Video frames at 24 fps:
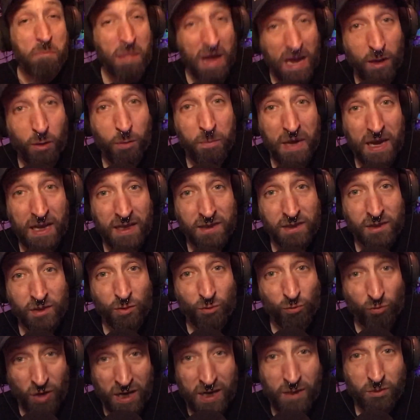BattleBots
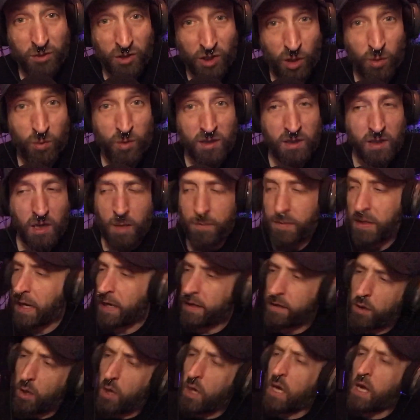Round 2 is coming. I
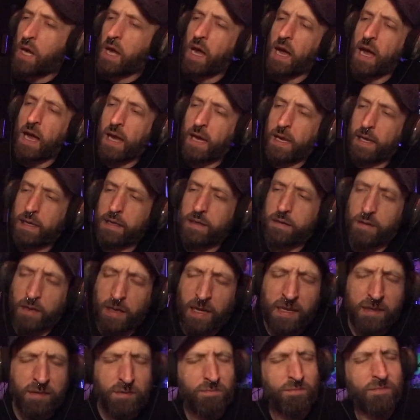know I
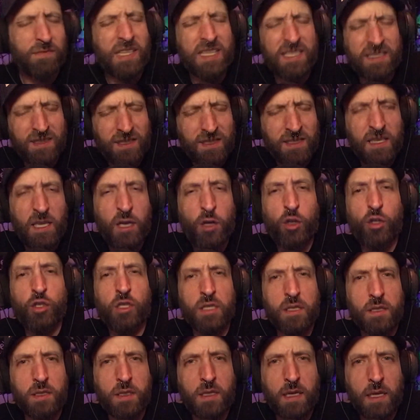had considered
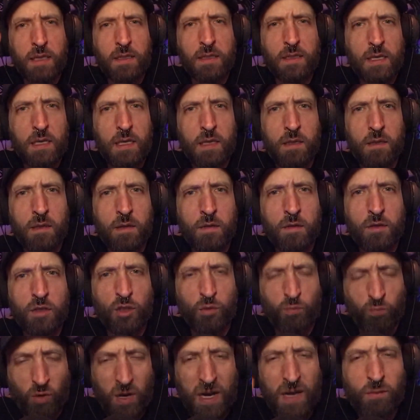discussing
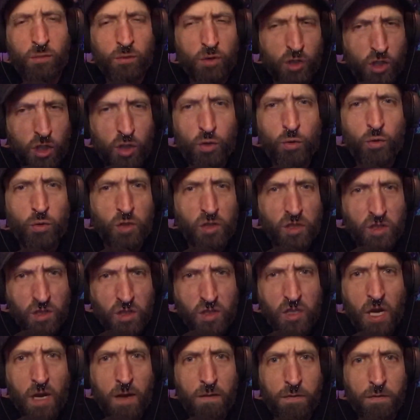some Round 2
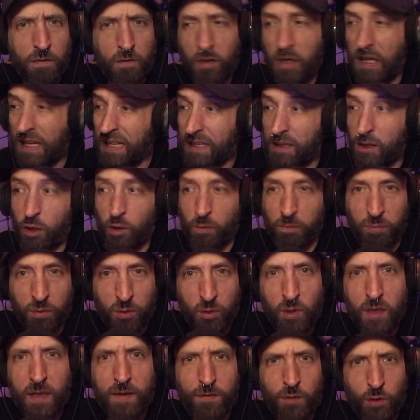stuff, like a little
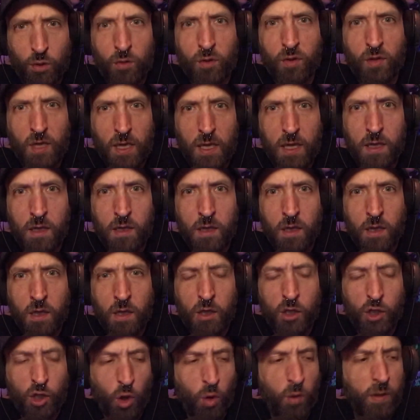preview thing
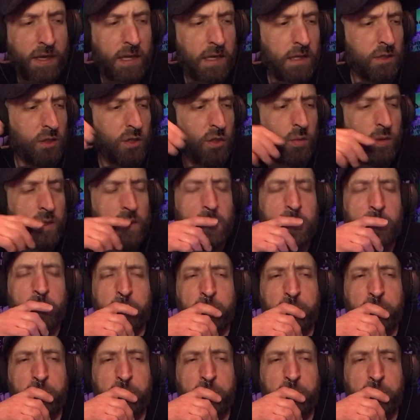going into it.